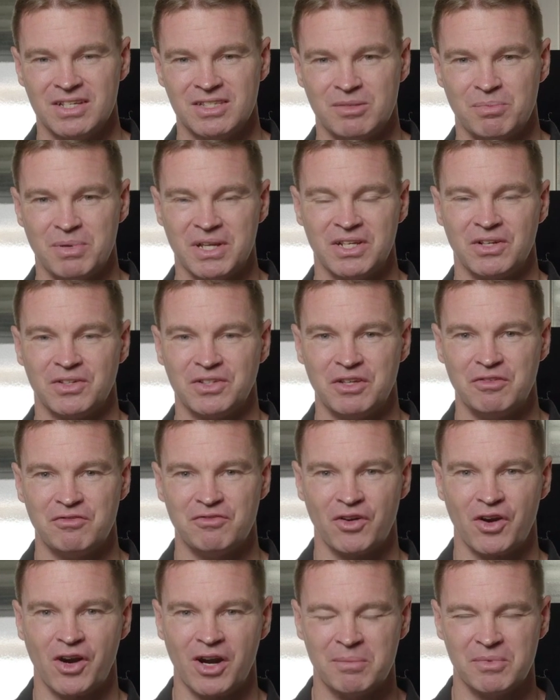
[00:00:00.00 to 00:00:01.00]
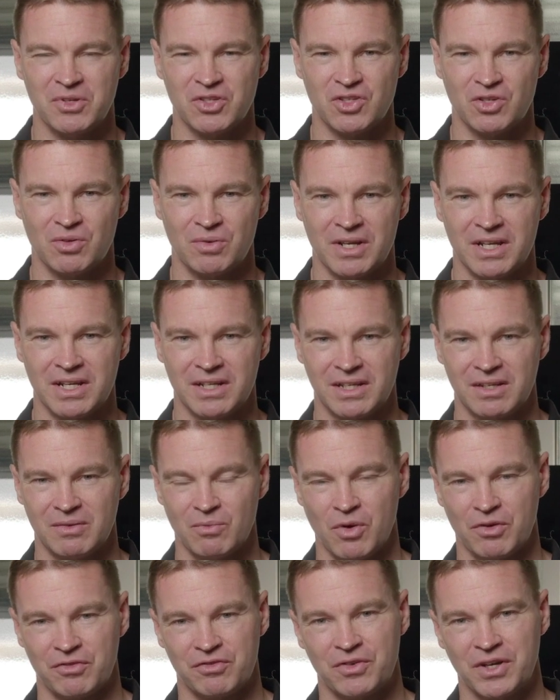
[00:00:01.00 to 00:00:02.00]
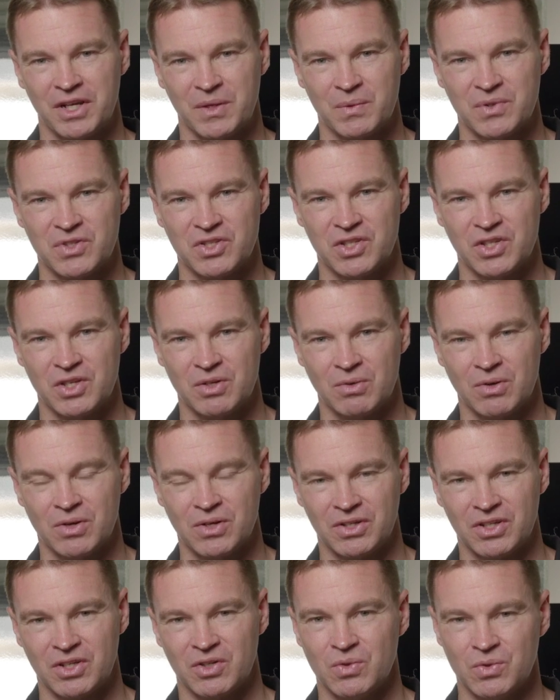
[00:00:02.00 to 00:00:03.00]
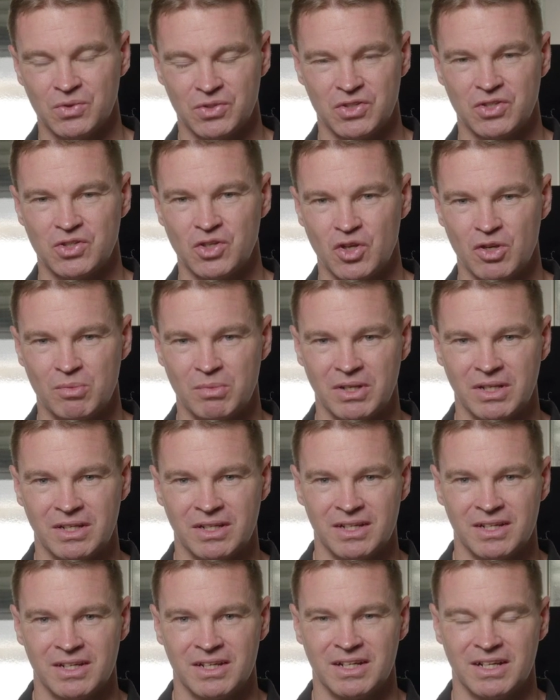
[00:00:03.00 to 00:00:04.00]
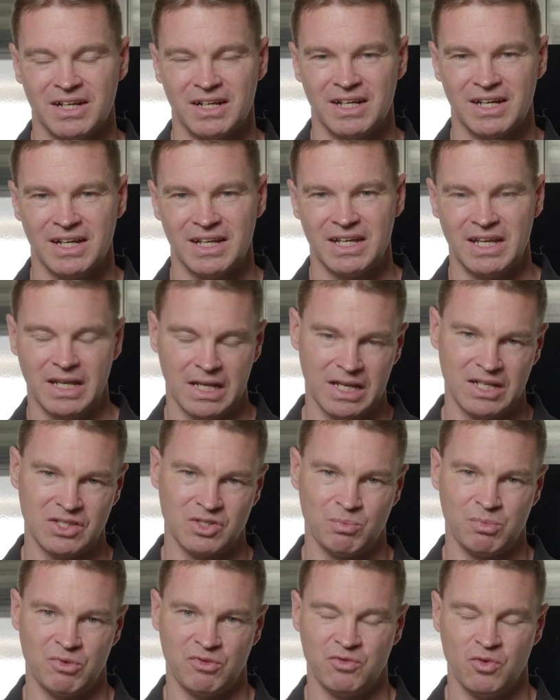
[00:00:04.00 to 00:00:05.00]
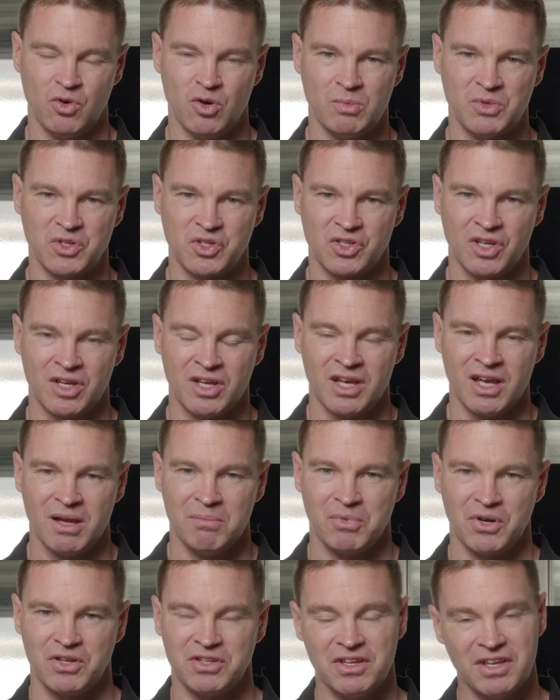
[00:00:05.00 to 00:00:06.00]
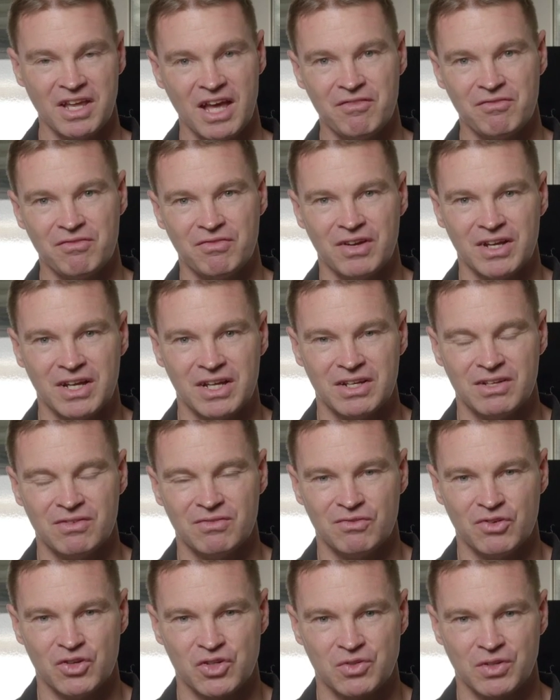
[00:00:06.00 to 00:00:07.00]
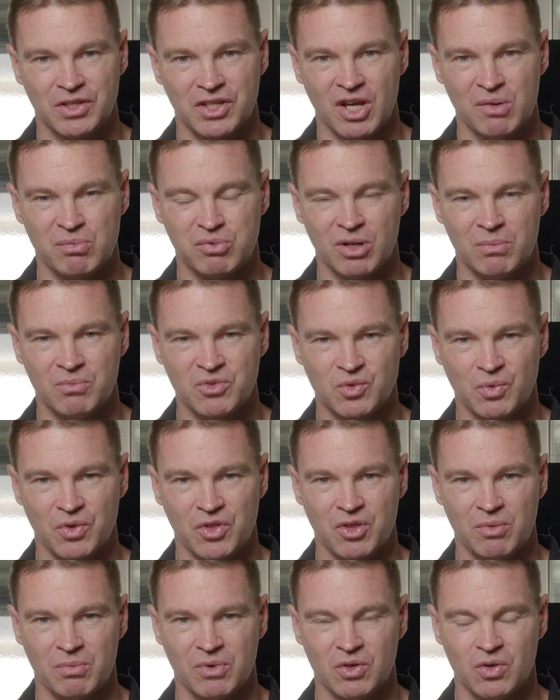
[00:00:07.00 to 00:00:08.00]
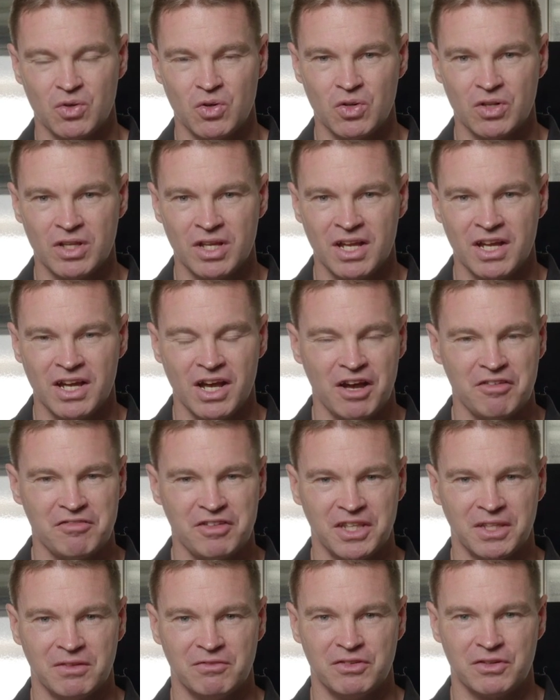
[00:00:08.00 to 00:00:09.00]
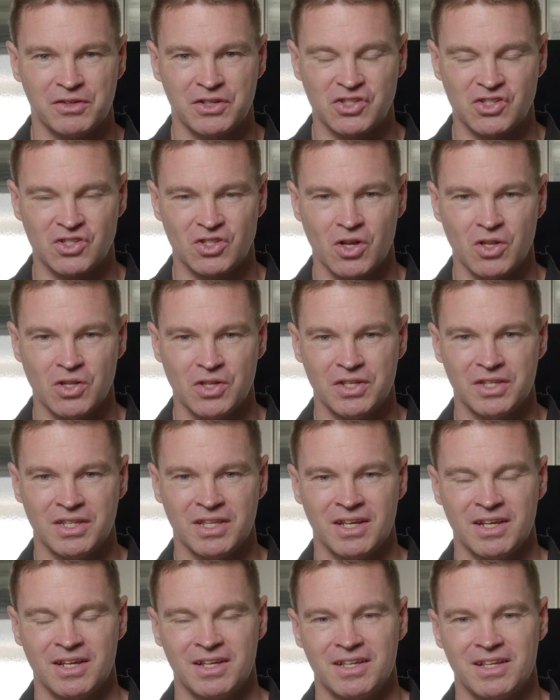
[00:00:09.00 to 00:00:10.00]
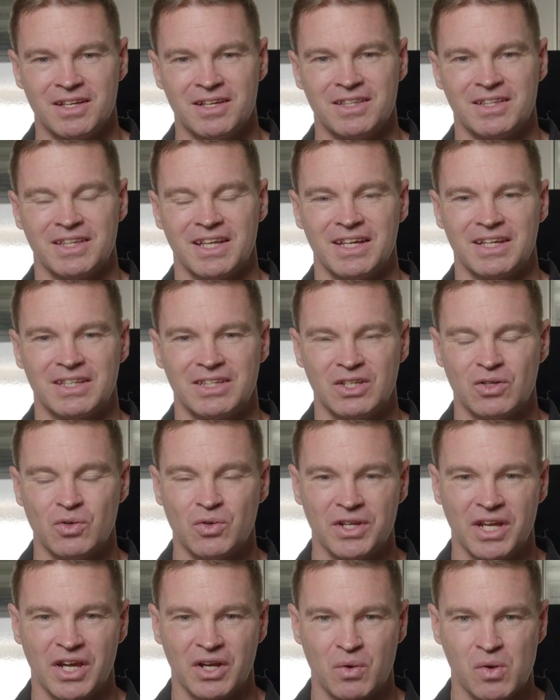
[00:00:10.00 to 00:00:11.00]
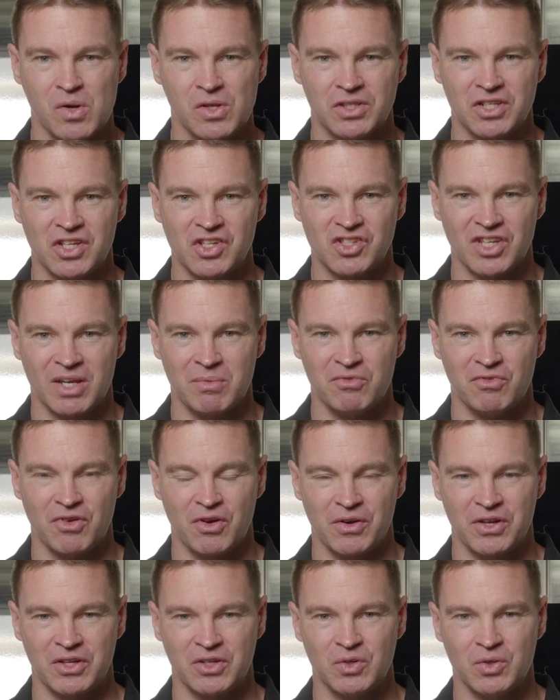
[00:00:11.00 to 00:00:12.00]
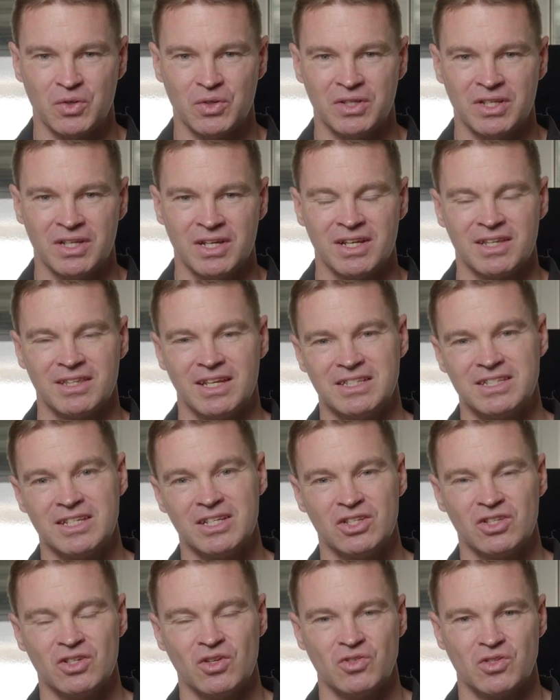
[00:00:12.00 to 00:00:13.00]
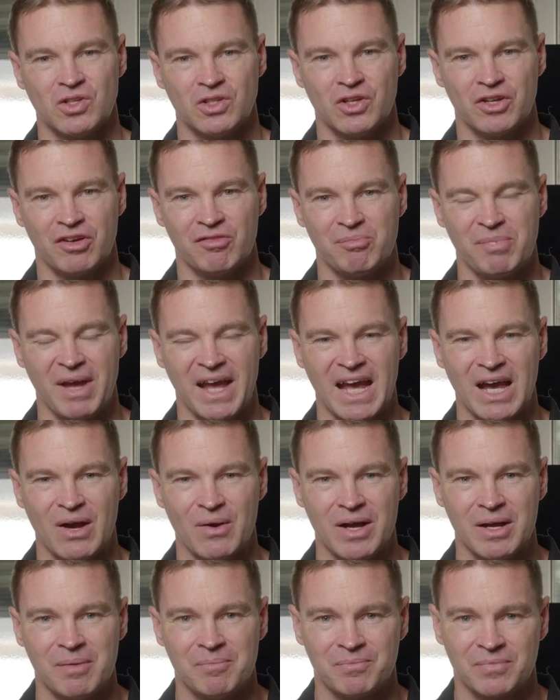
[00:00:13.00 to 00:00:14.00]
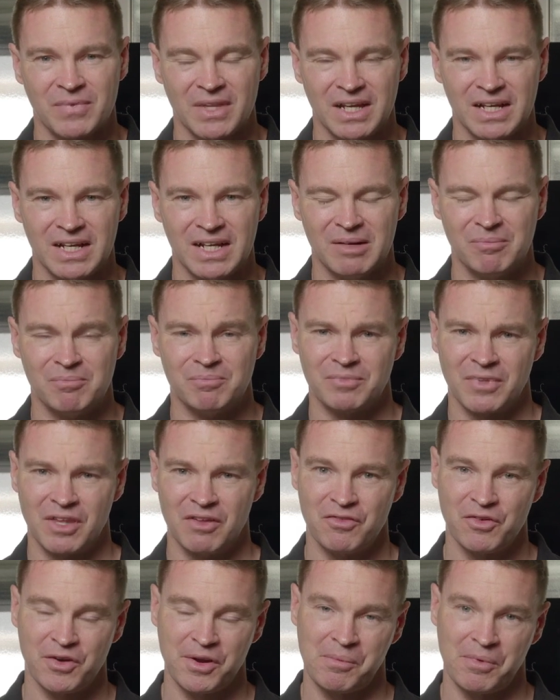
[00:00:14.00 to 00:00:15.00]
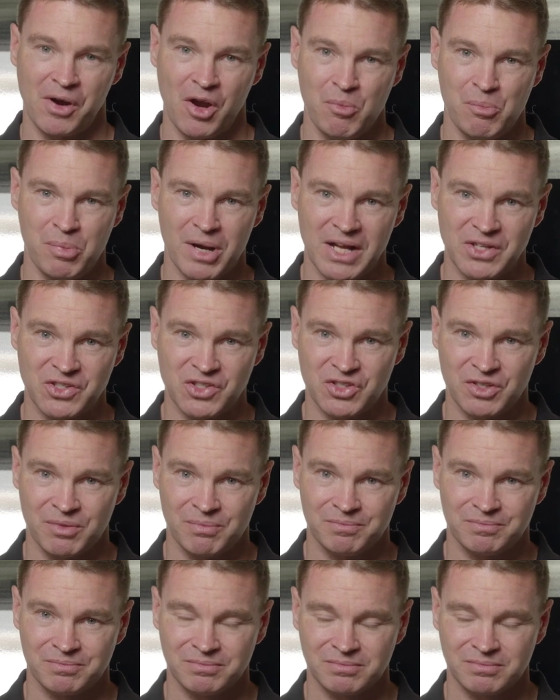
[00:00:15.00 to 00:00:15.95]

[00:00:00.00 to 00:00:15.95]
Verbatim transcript: depending on the environment you're in and what frequency you're on can all determine uh, its performance. But I did have uh, virtually no problems with them at all. I found them very solid. They, the audio quality seemed very good. They didn't use a lot of power. Um, they're very robust.